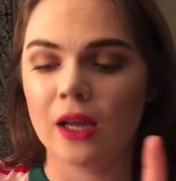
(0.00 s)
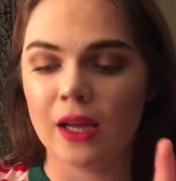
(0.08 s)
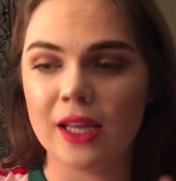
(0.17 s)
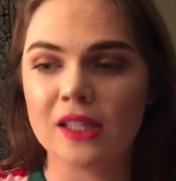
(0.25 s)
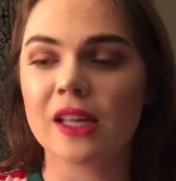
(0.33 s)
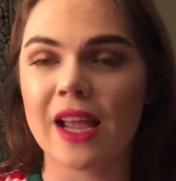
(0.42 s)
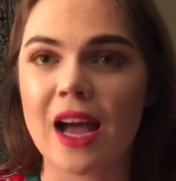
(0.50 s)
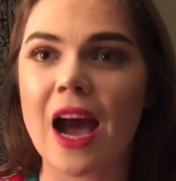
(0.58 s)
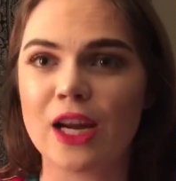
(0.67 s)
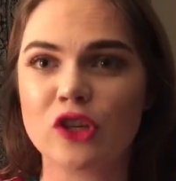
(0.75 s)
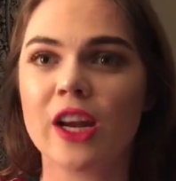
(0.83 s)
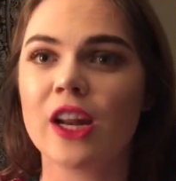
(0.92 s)
is like
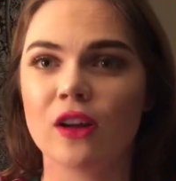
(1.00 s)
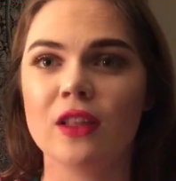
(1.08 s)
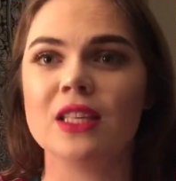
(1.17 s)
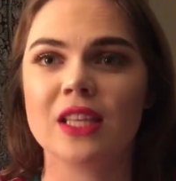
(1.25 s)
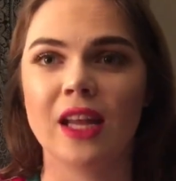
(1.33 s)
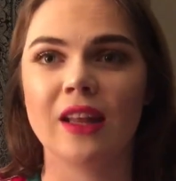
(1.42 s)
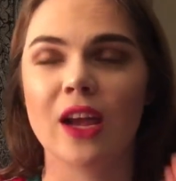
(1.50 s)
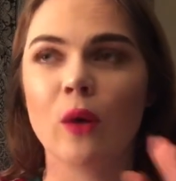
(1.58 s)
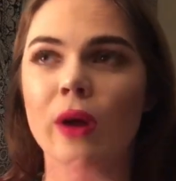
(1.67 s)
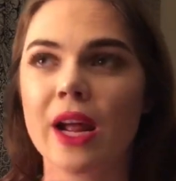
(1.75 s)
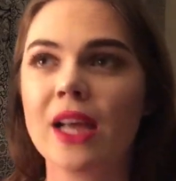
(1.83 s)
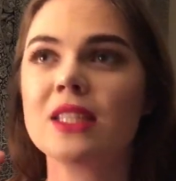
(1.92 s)
hydrating on the skin. Like
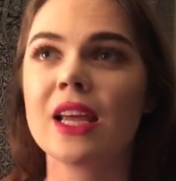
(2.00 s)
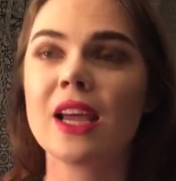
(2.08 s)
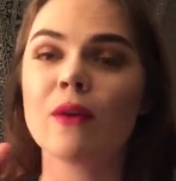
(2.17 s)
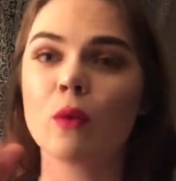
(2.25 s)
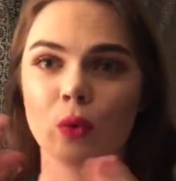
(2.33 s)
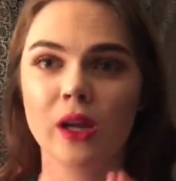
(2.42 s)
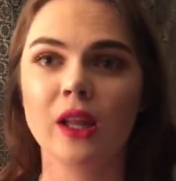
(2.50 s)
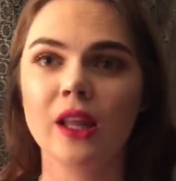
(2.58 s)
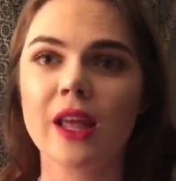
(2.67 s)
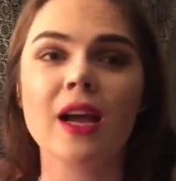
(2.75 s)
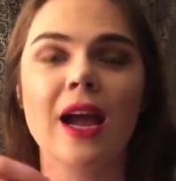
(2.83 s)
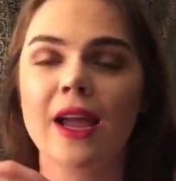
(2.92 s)
when I say really,
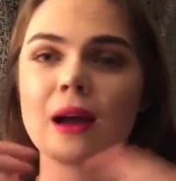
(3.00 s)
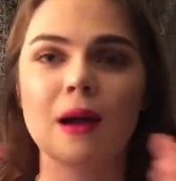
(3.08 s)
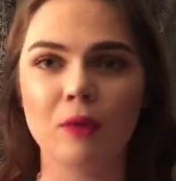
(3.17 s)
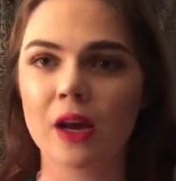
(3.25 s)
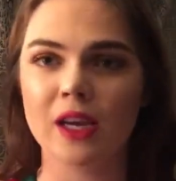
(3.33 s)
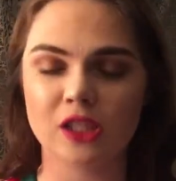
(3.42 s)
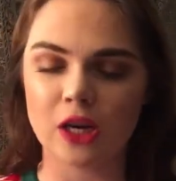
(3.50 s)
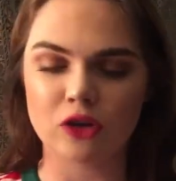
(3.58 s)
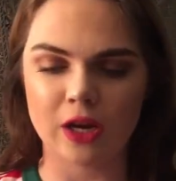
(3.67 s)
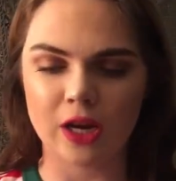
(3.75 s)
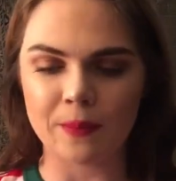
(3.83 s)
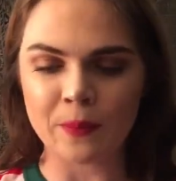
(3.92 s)
like I'm not
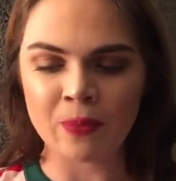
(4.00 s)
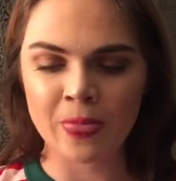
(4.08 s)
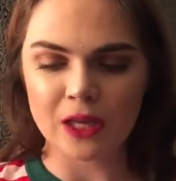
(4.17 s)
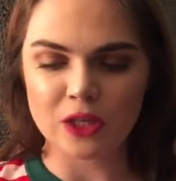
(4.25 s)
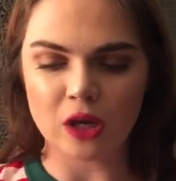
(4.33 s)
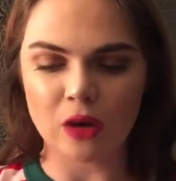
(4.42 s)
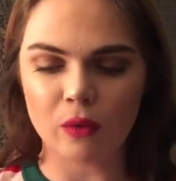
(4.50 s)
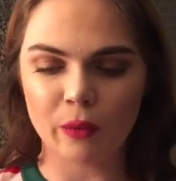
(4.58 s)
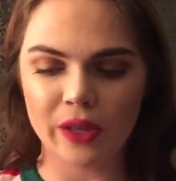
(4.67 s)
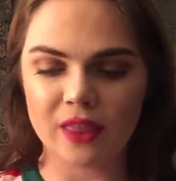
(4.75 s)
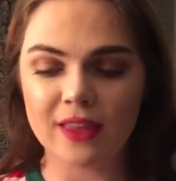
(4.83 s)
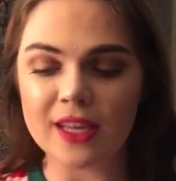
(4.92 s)
exaggerating. So
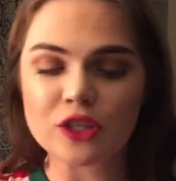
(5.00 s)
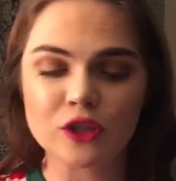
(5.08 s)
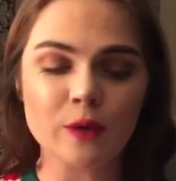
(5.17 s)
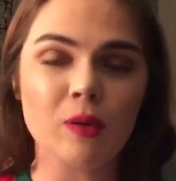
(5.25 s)
with these two